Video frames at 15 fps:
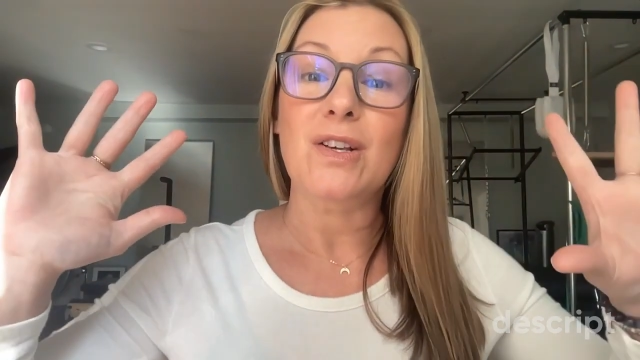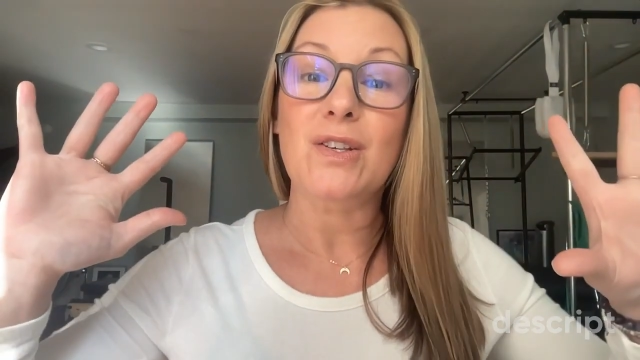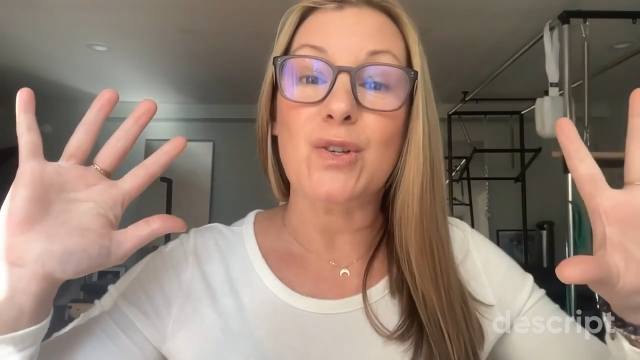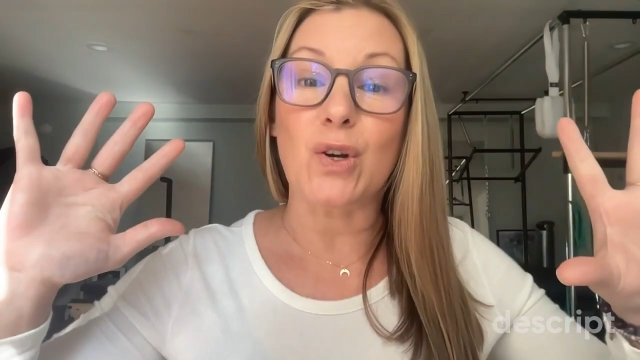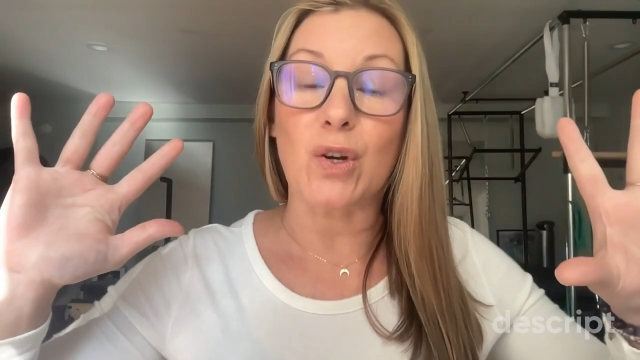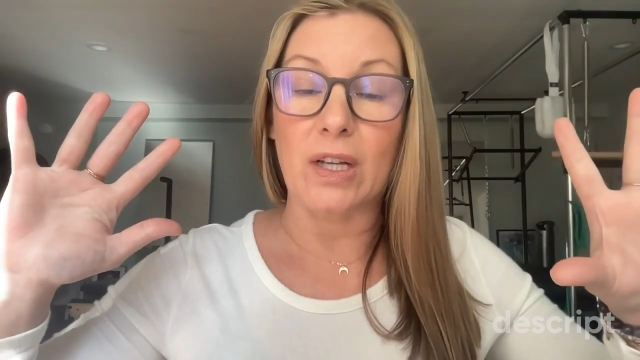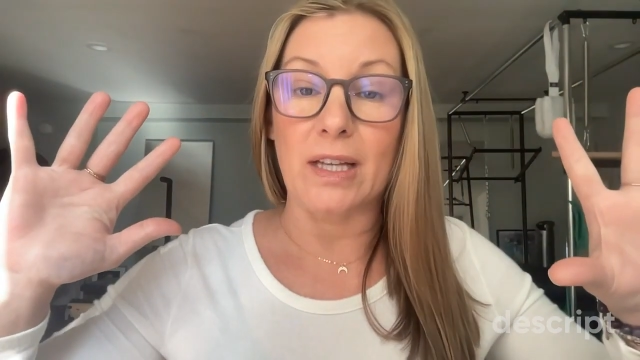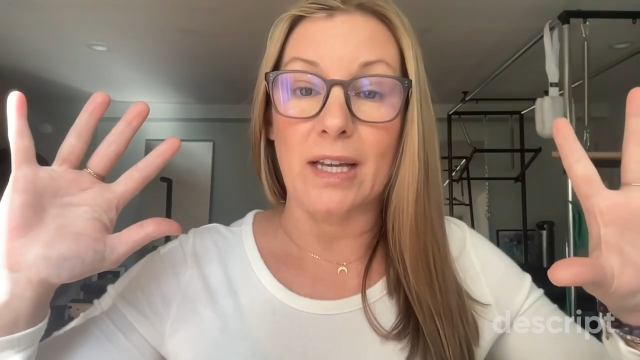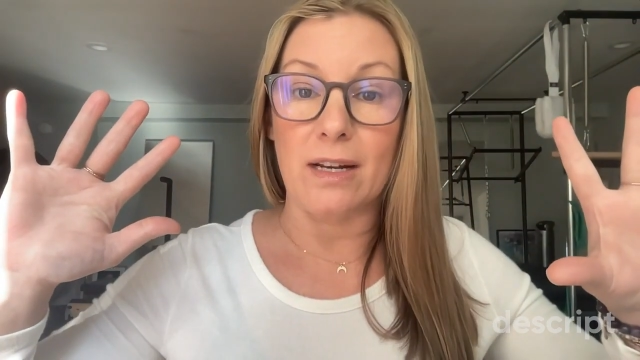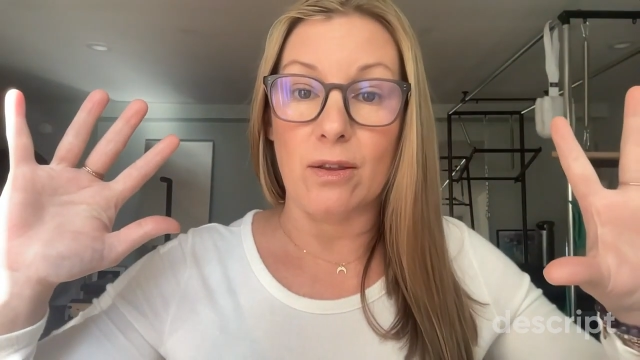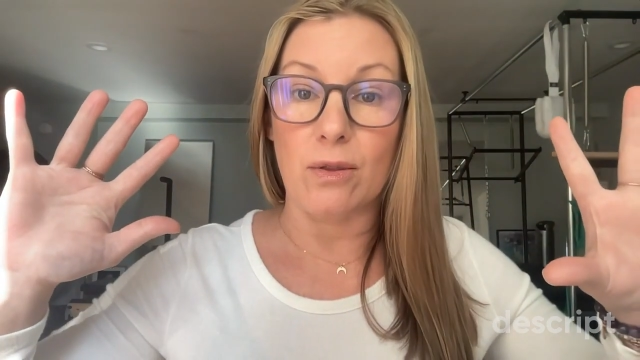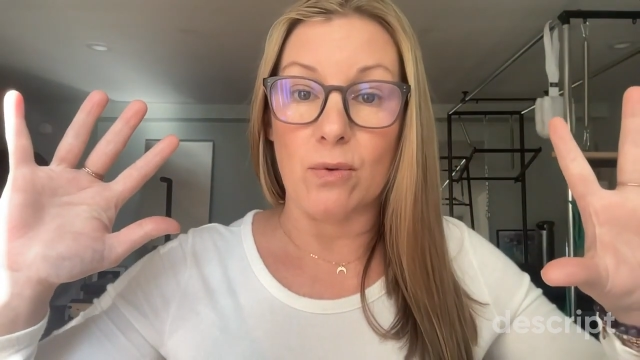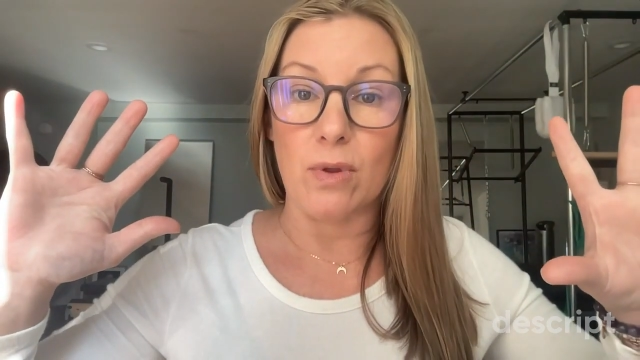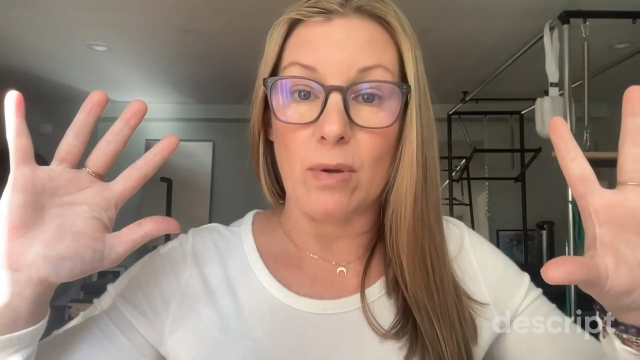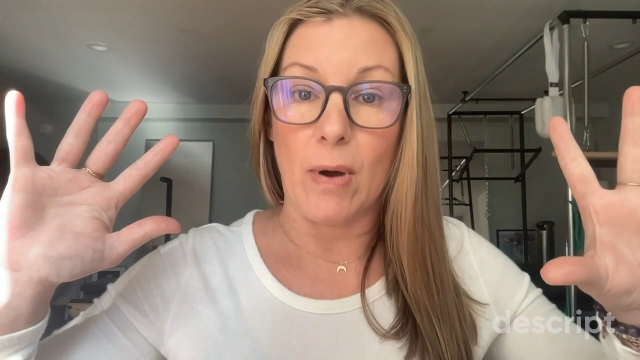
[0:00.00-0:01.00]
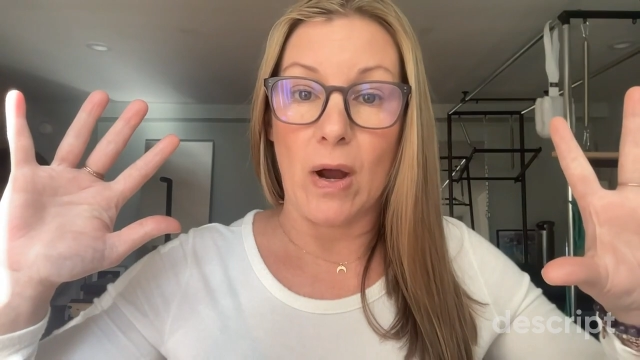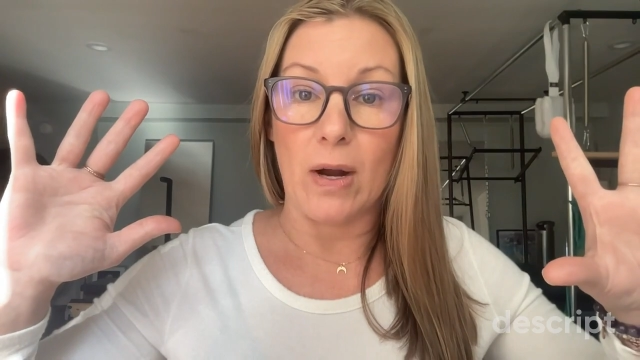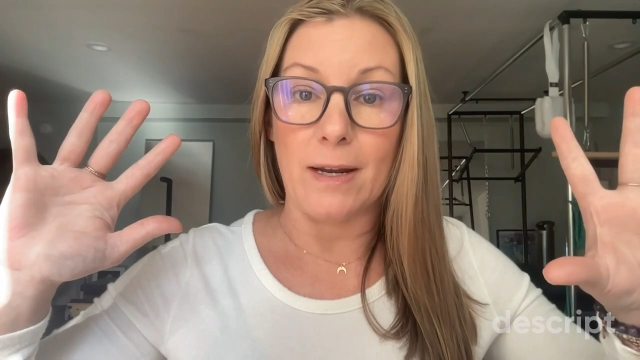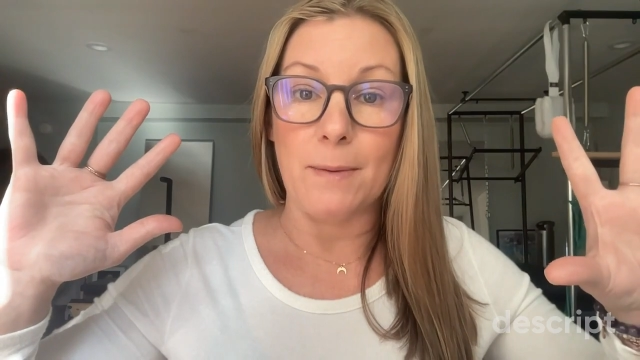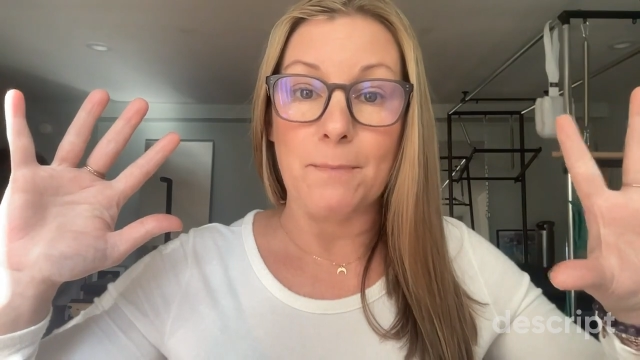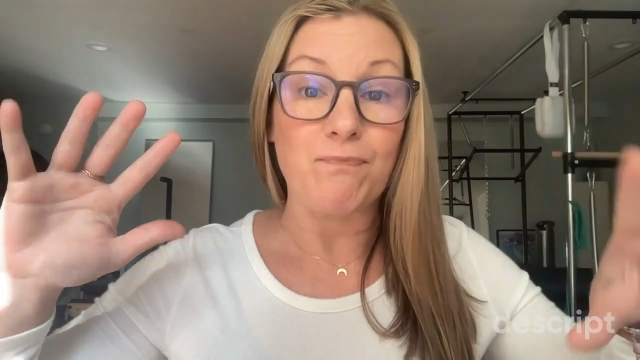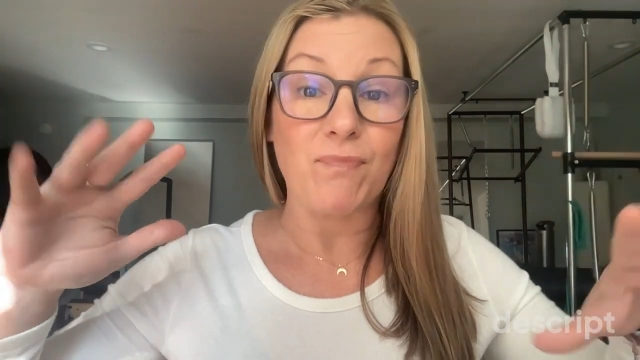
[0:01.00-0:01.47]
circulating through the
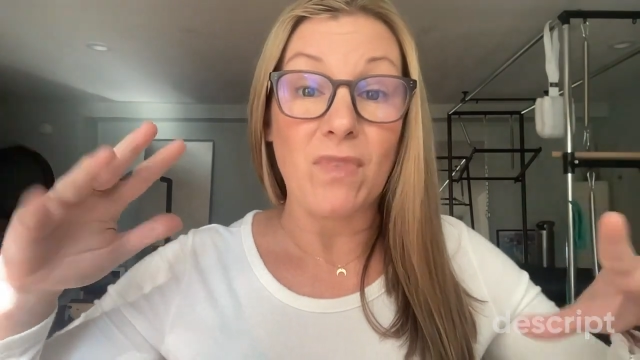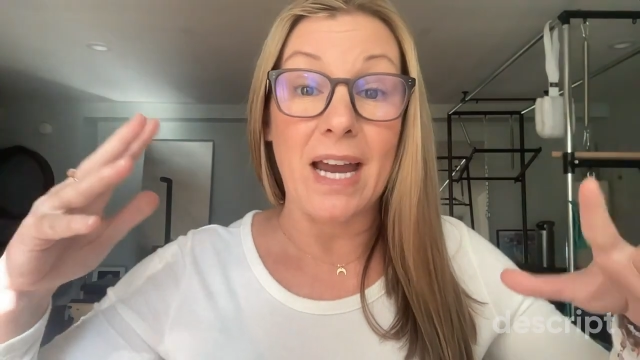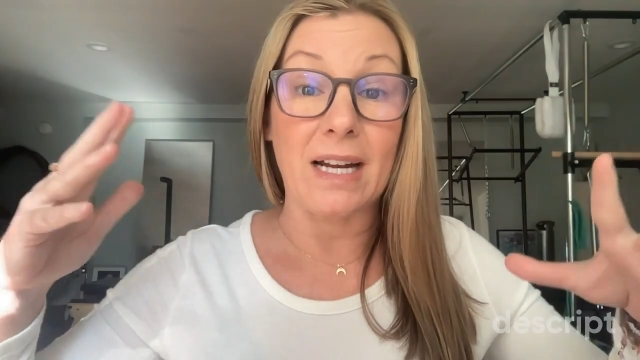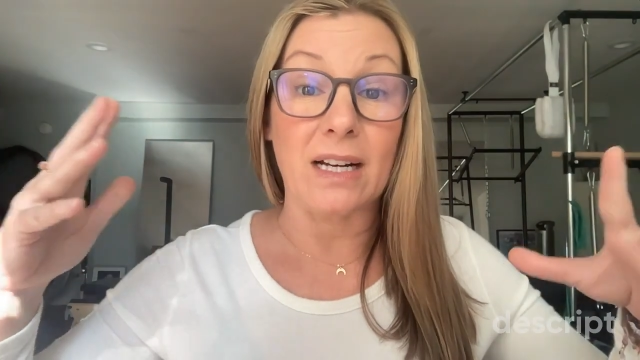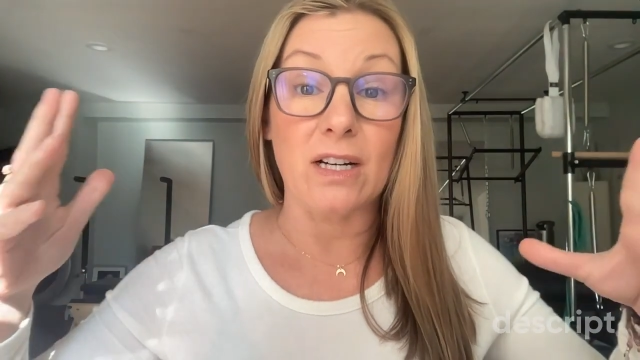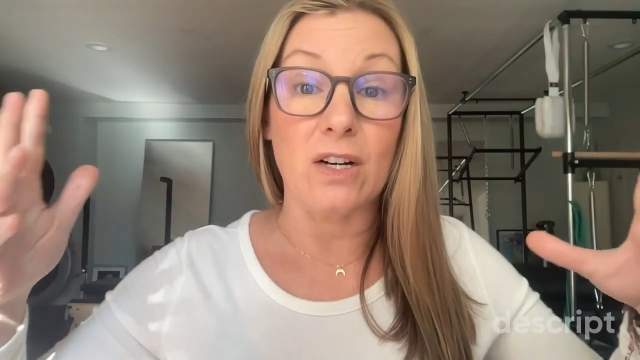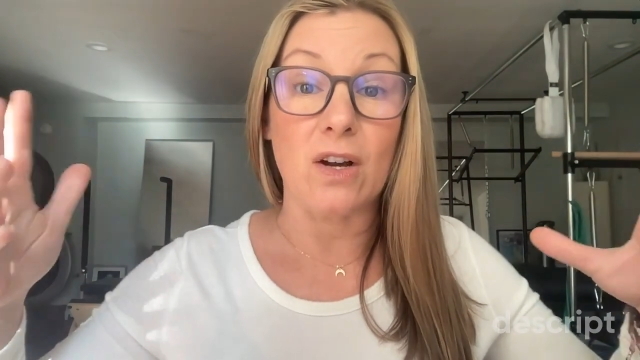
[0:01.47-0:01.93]
body and